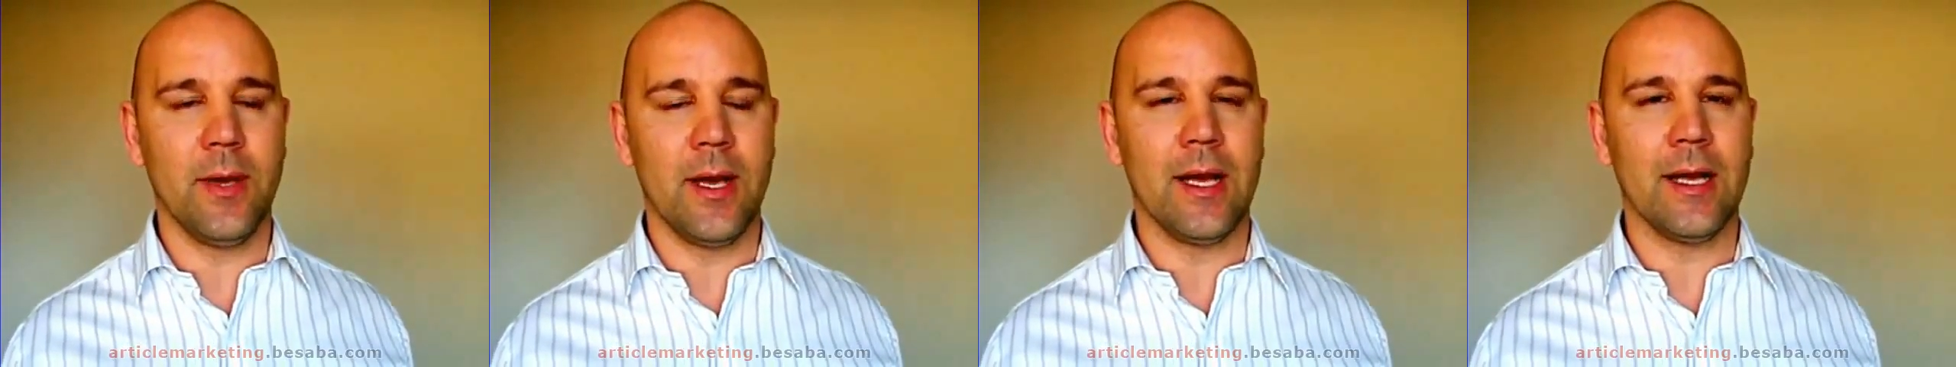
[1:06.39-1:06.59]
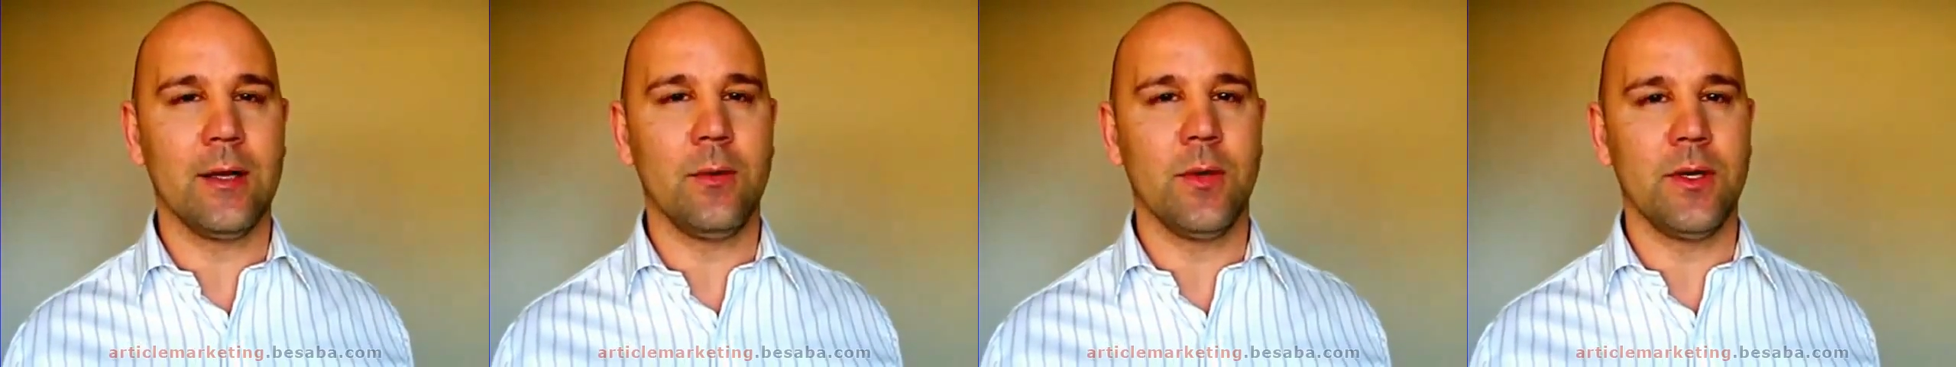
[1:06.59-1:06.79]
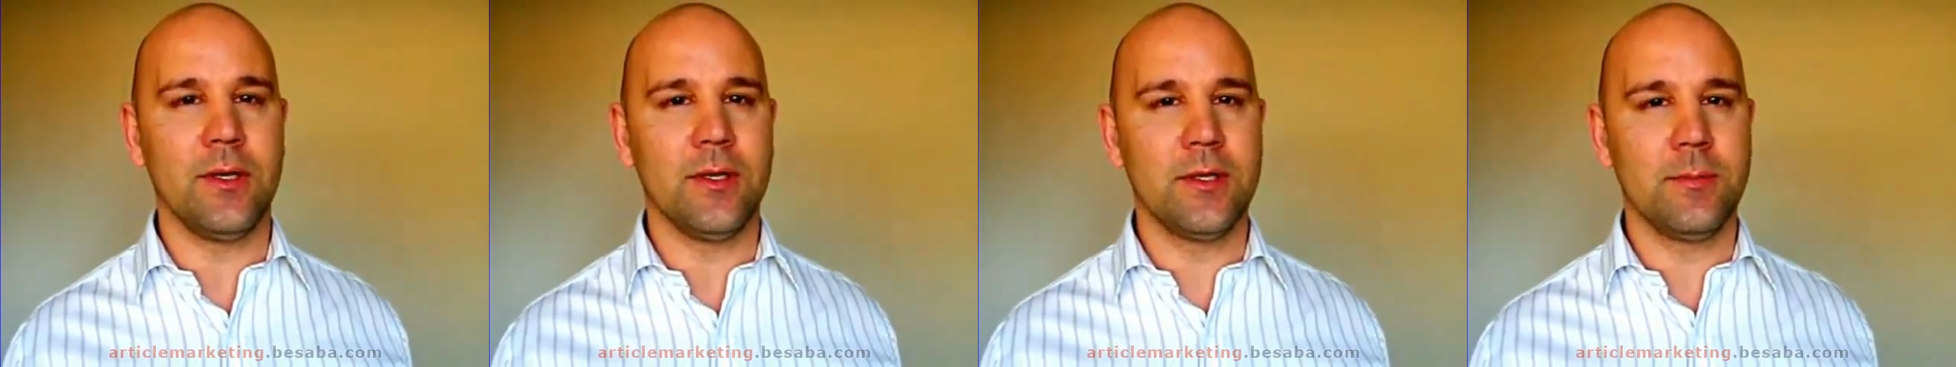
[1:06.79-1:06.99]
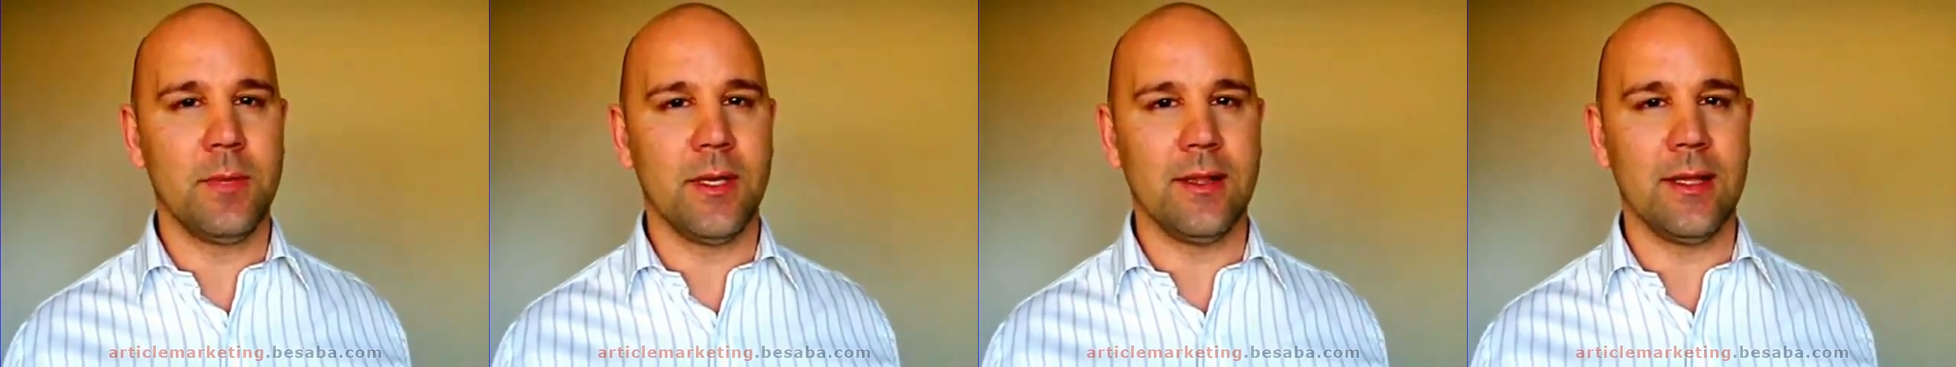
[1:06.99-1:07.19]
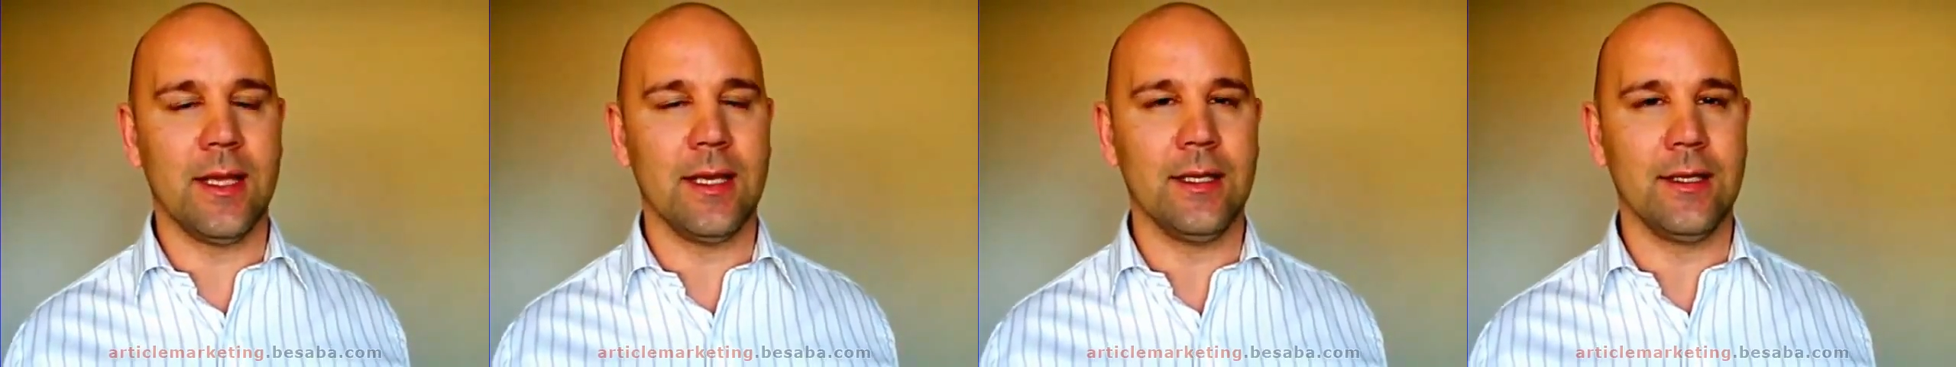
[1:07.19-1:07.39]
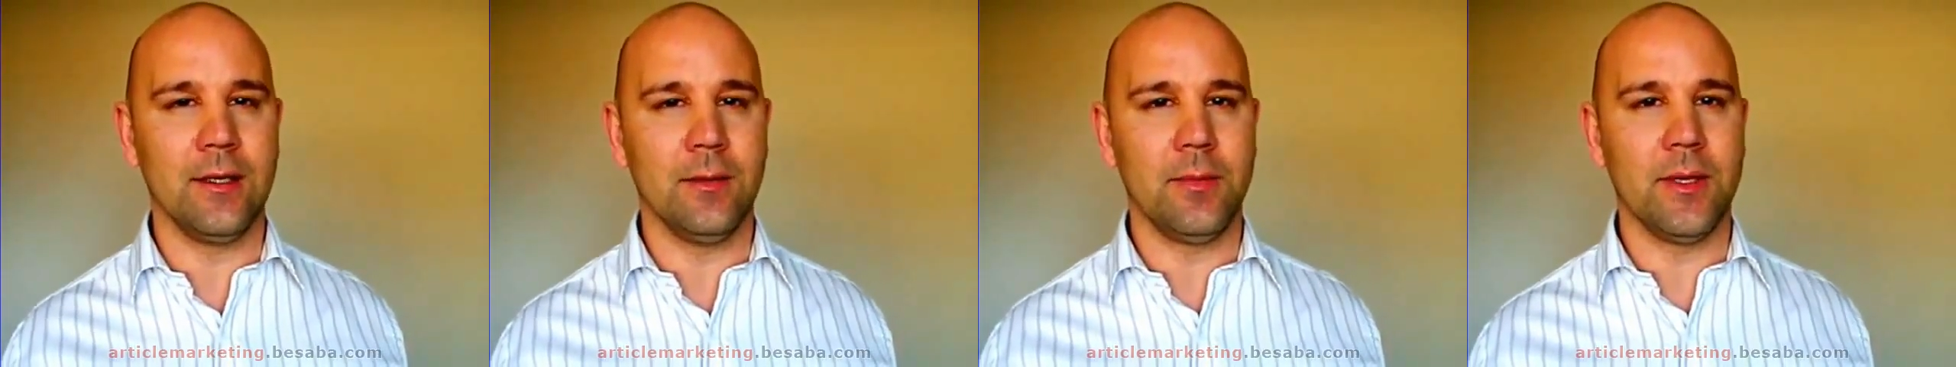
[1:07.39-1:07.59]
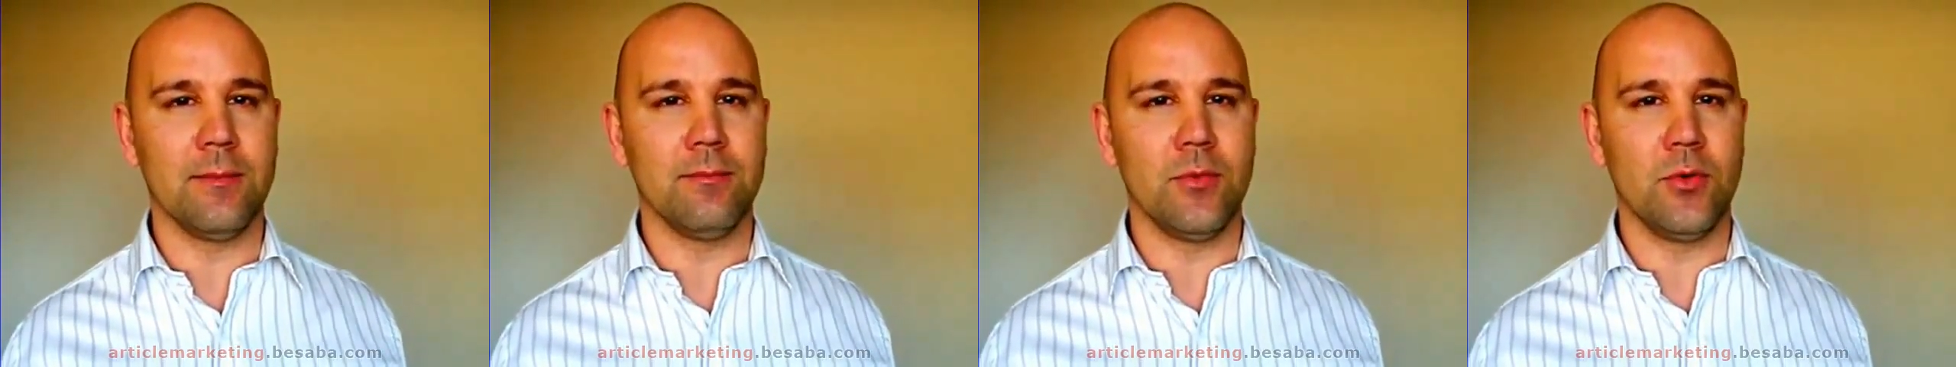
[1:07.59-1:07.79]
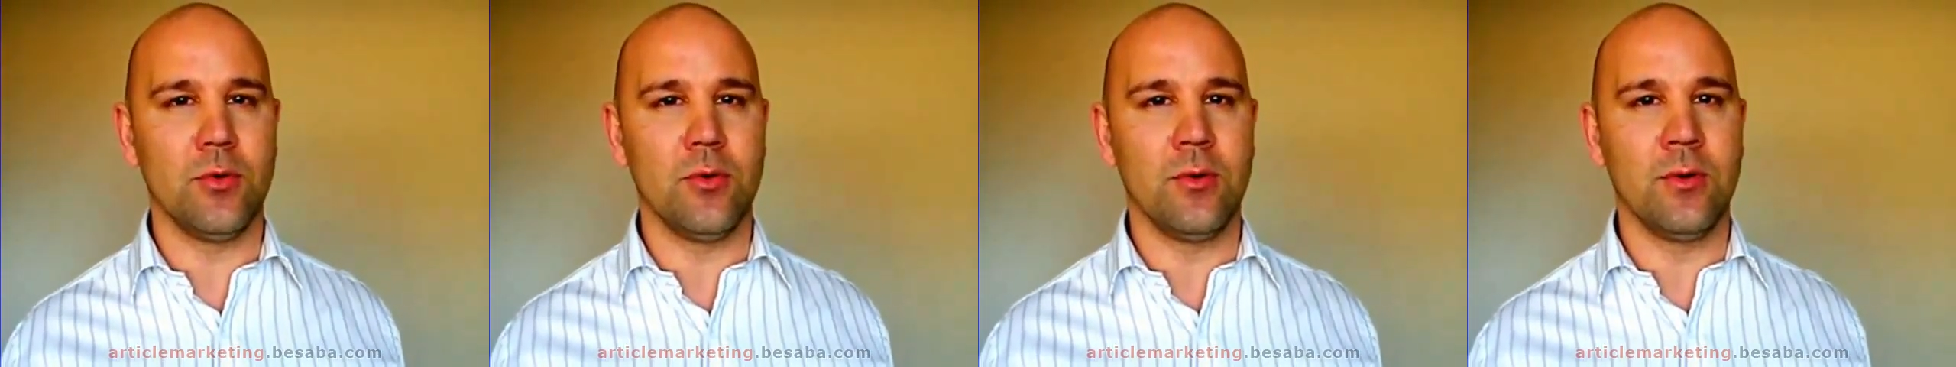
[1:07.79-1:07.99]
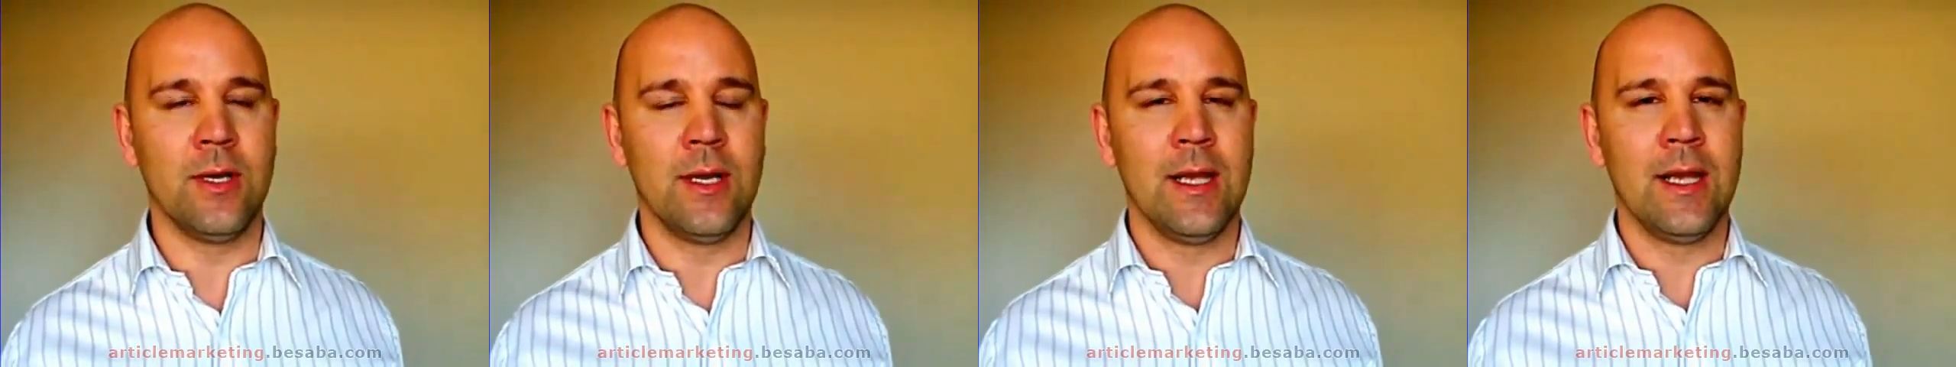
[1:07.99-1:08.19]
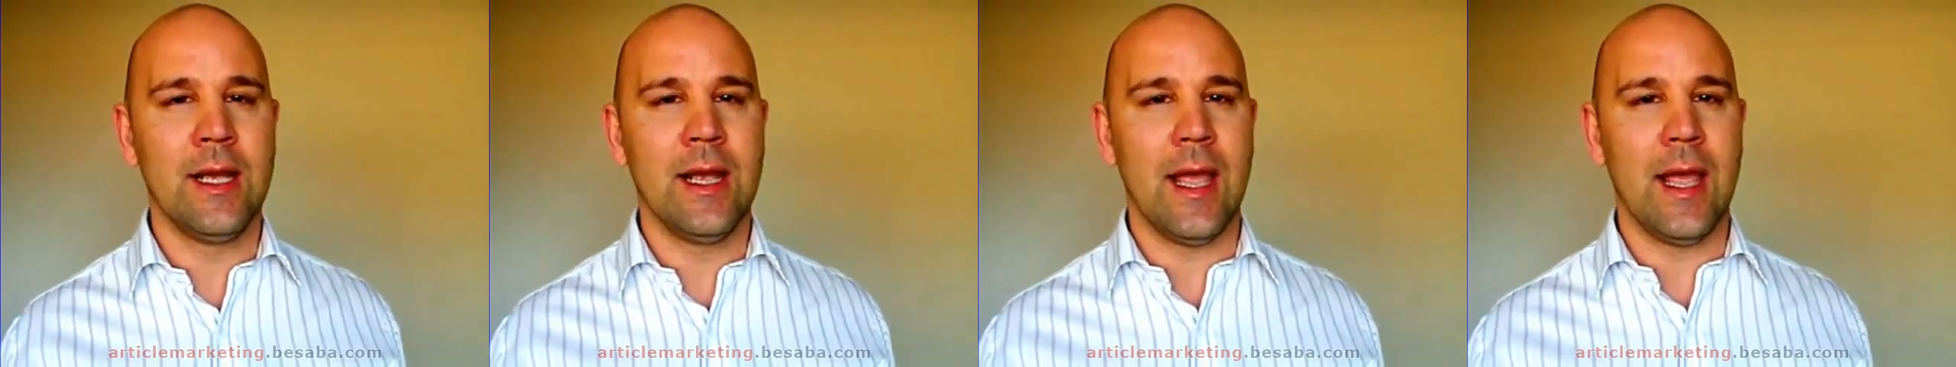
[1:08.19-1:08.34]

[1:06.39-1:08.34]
buck when you spend that little bit more,